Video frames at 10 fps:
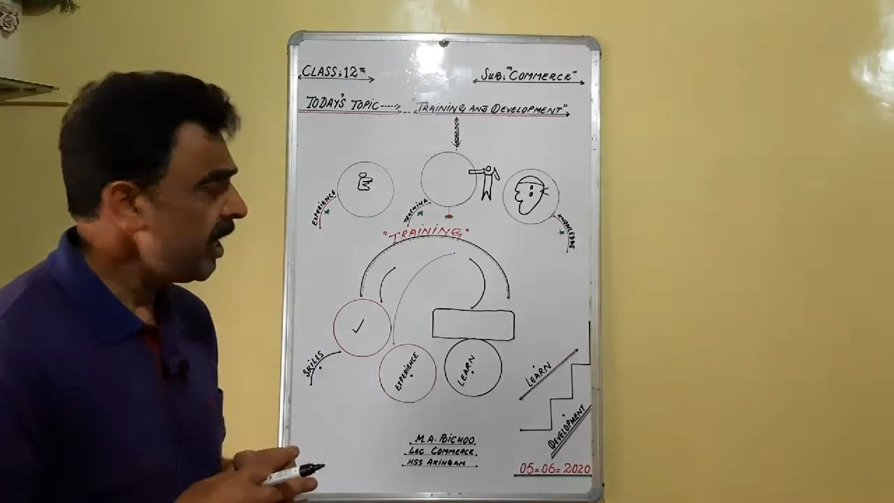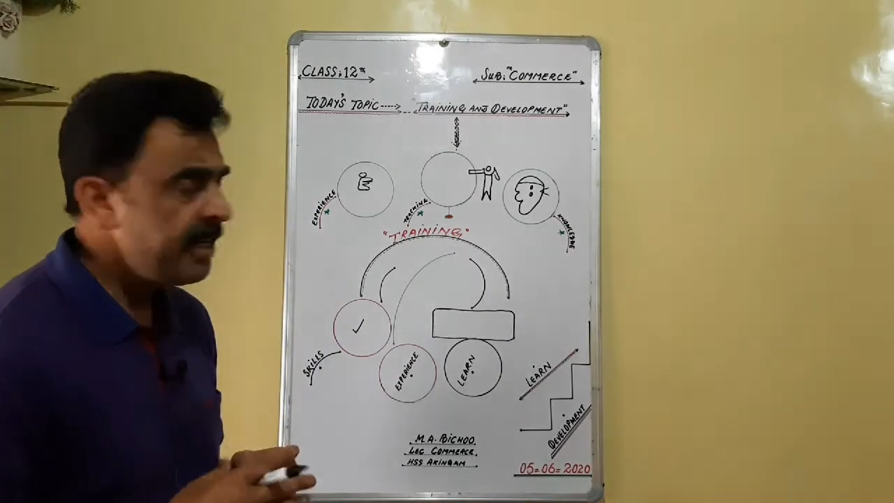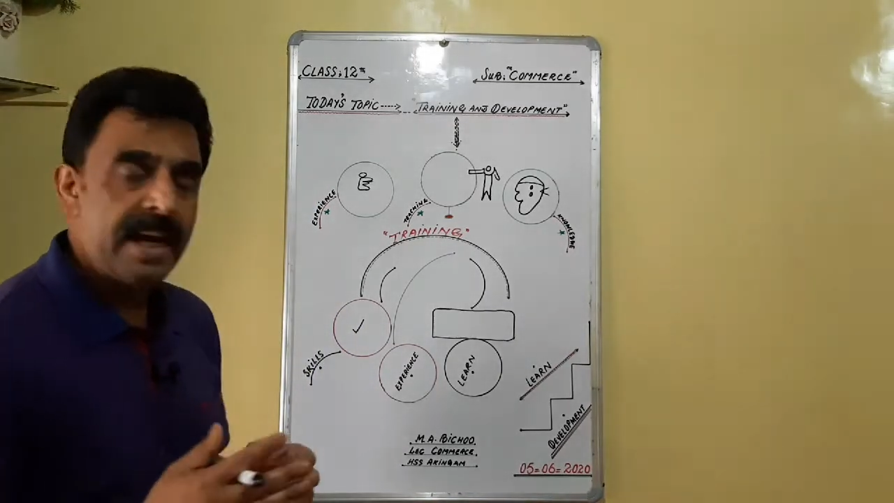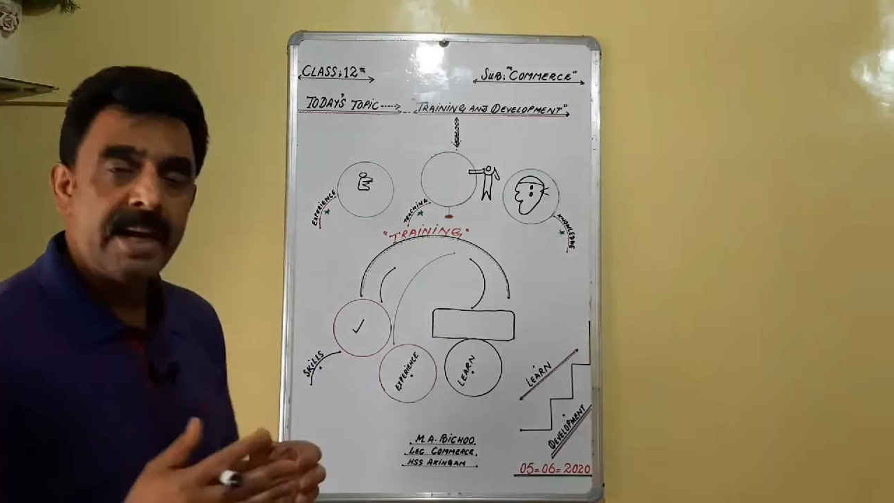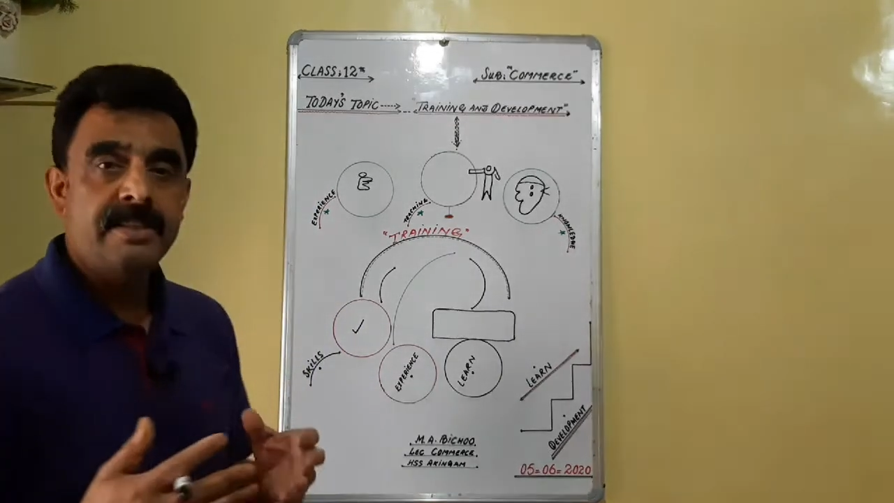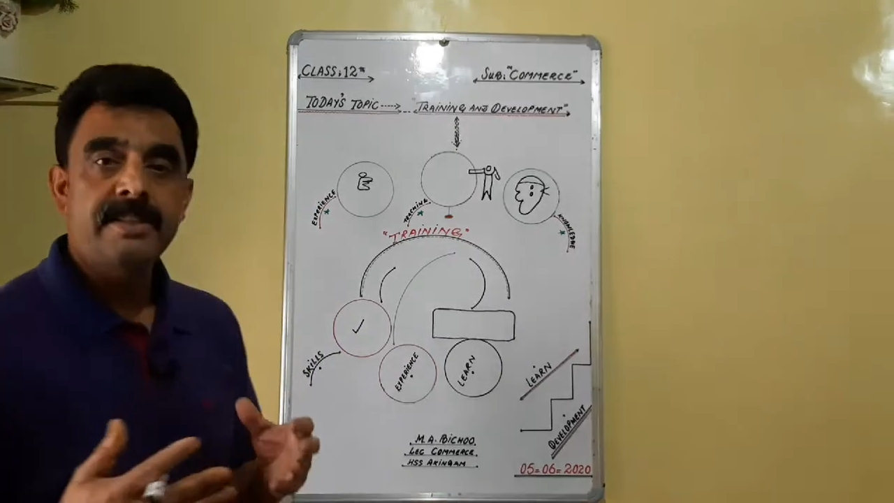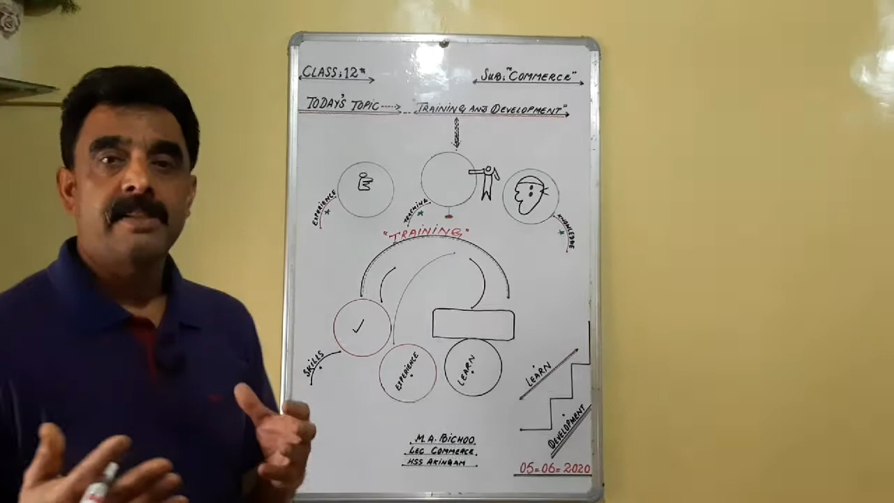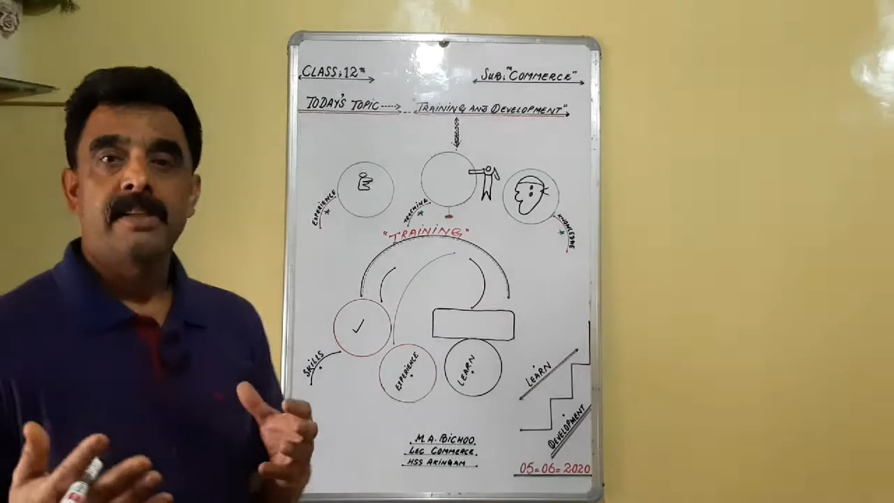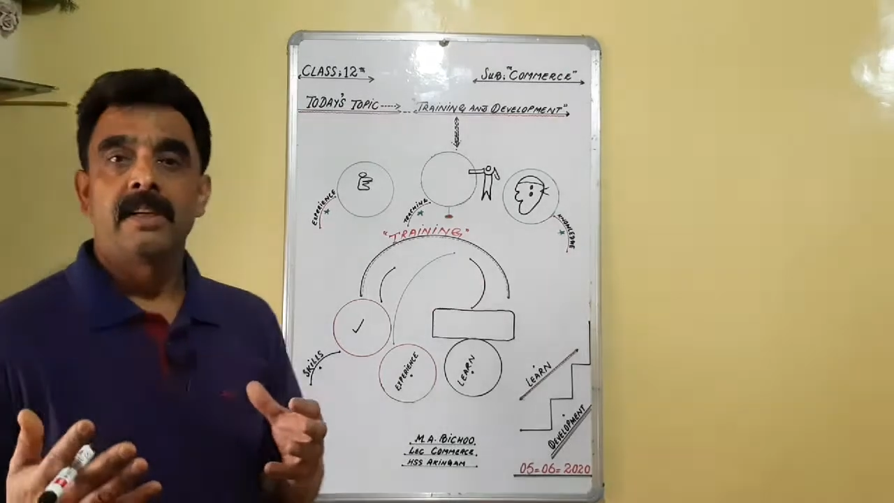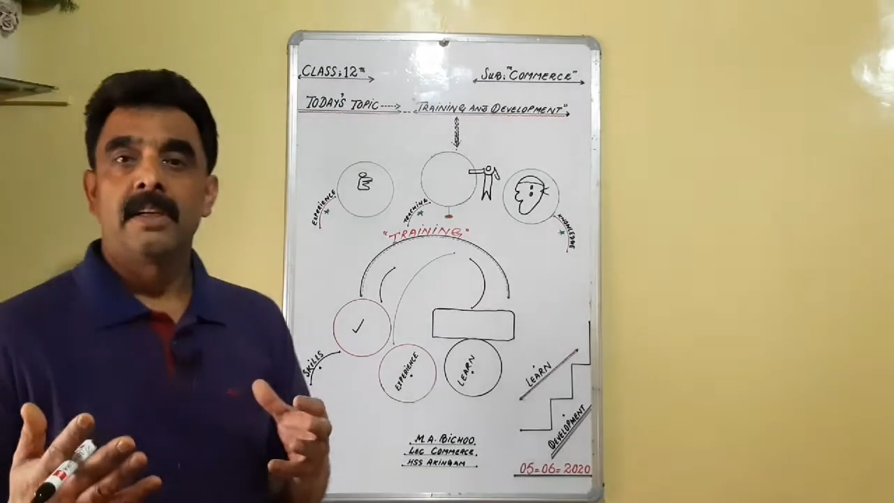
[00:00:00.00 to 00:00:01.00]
It has